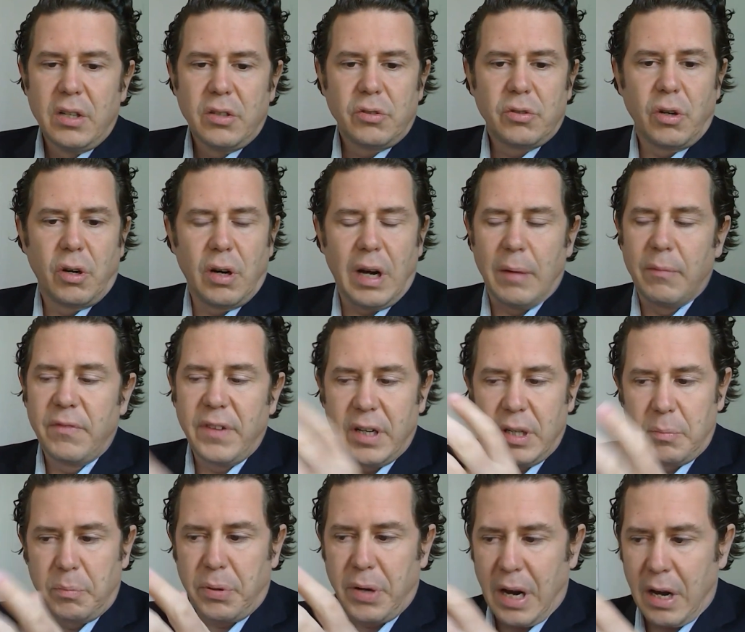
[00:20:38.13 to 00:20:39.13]
So I'm
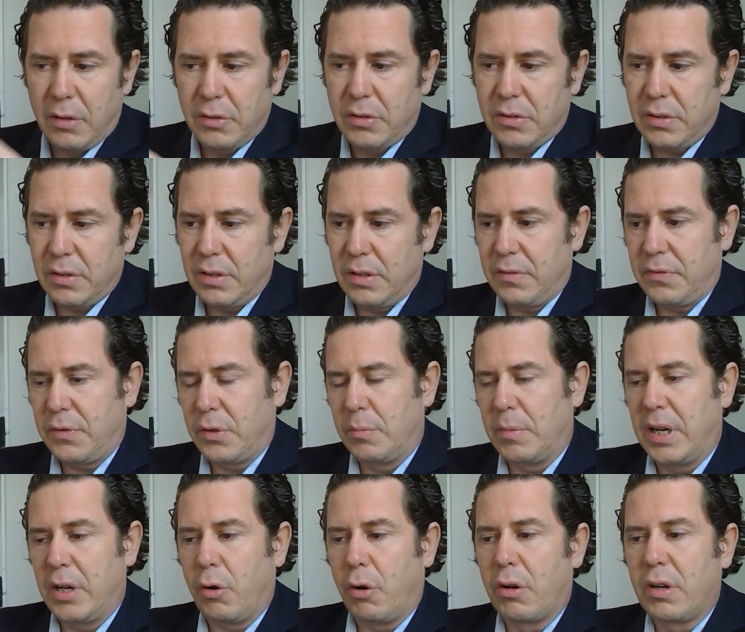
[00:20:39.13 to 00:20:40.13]
very proud for
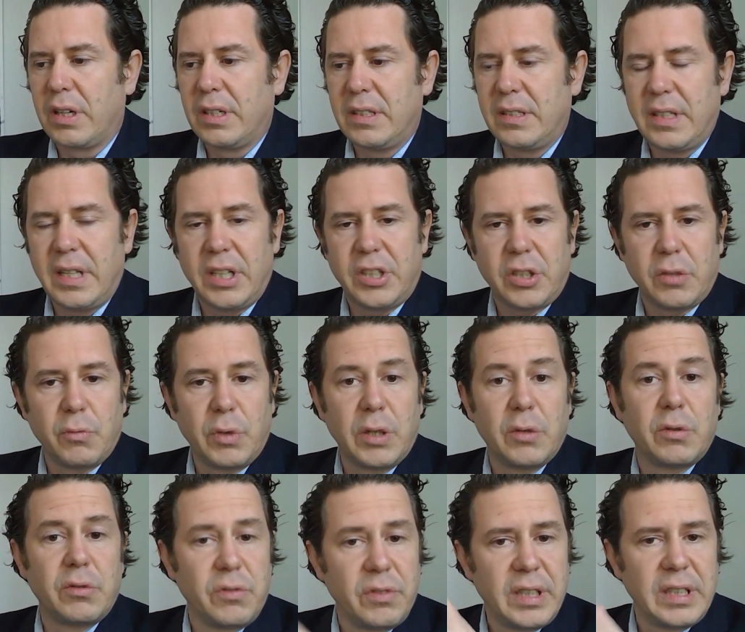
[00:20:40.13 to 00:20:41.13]
my organization. We
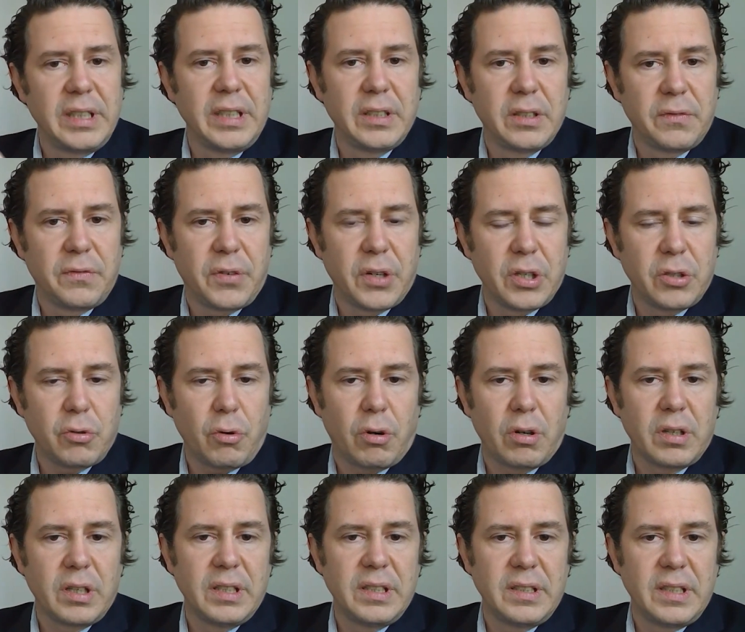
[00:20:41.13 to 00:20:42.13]
were really the first
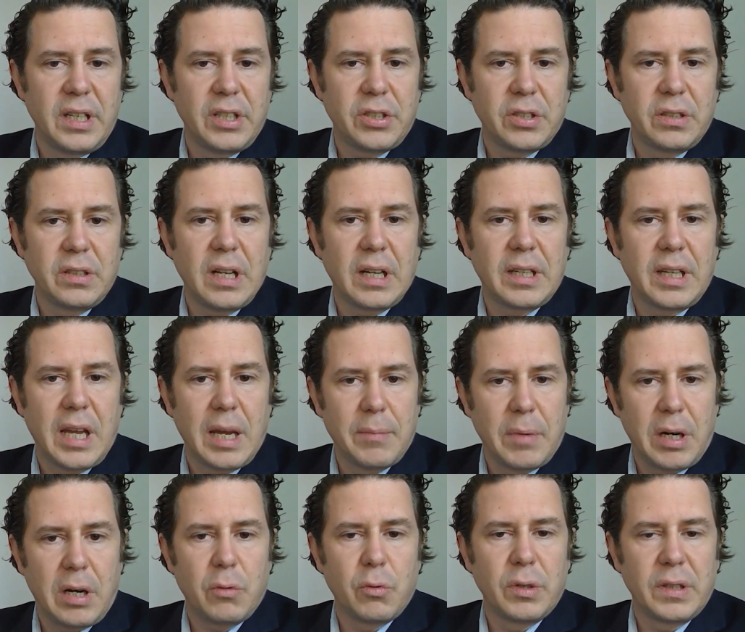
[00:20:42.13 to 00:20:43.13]
organization that
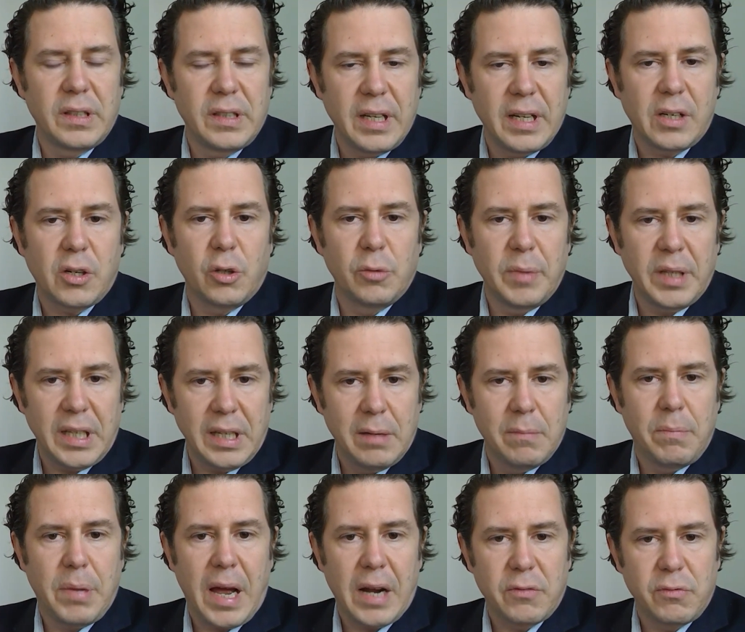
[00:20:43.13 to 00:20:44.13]
came out with the economic
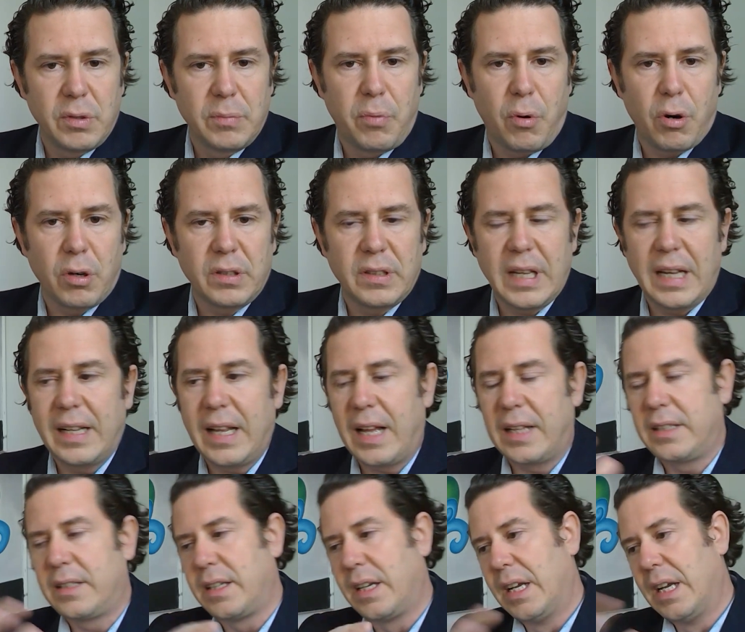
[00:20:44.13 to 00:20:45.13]
impact report that
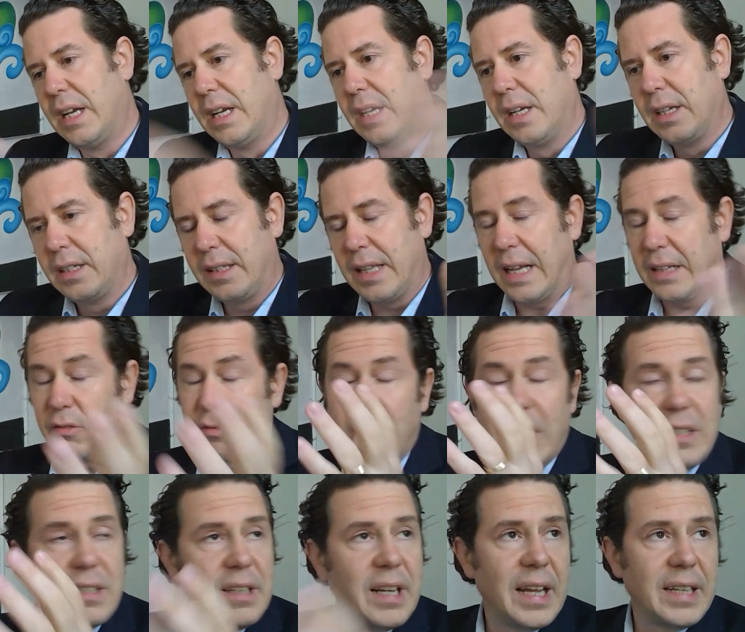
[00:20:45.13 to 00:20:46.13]

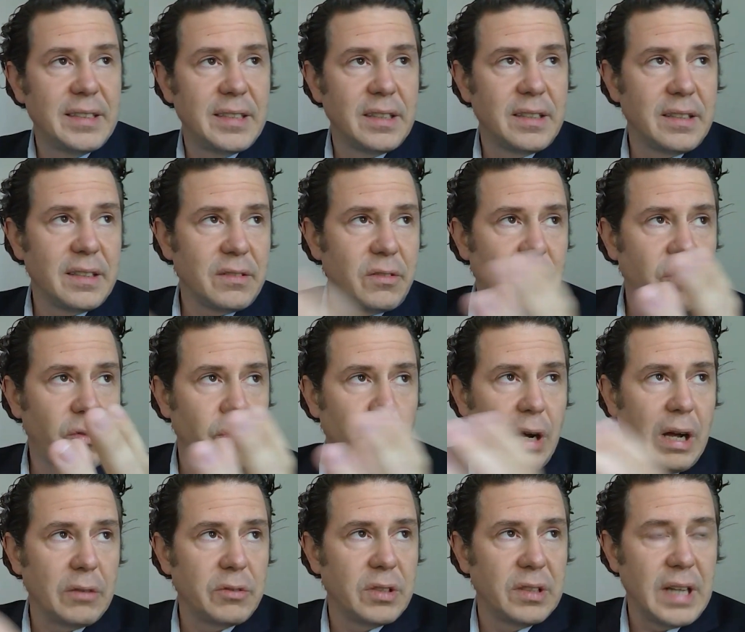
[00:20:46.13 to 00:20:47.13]
resonated
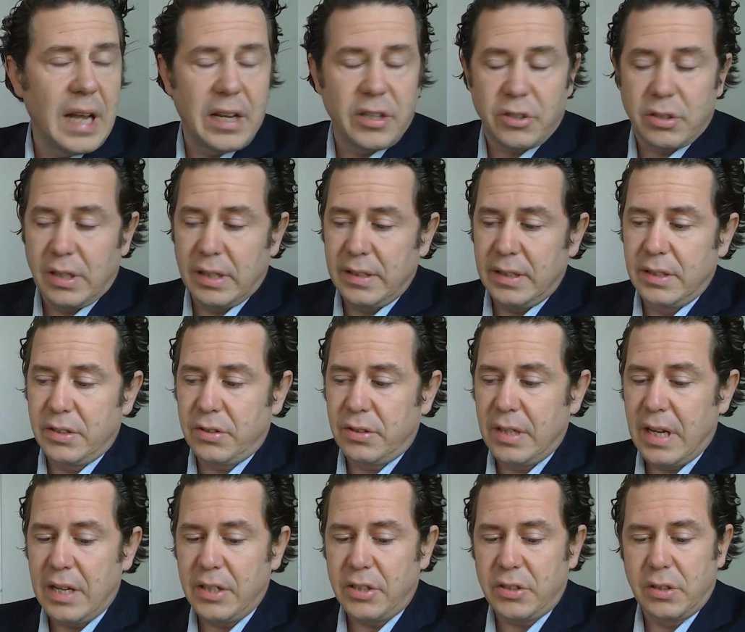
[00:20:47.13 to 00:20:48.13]
throughout the national and
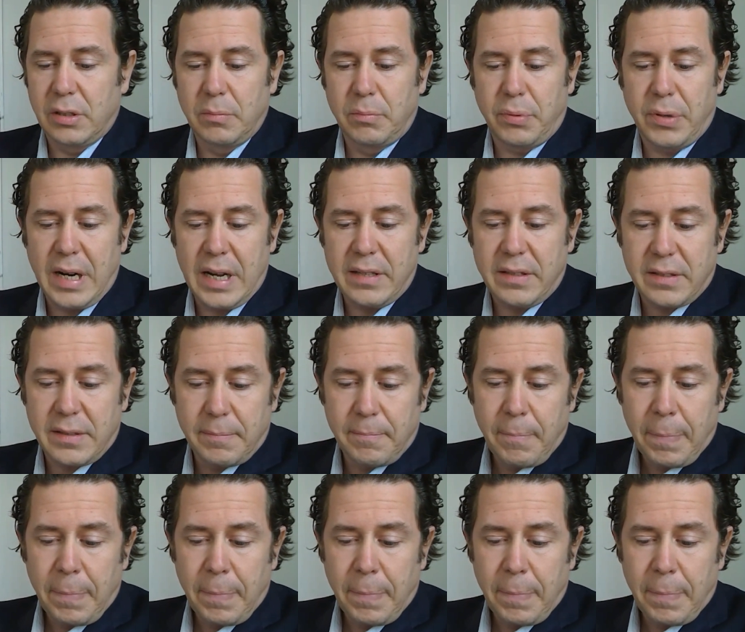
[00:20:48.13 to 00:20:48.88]
international press.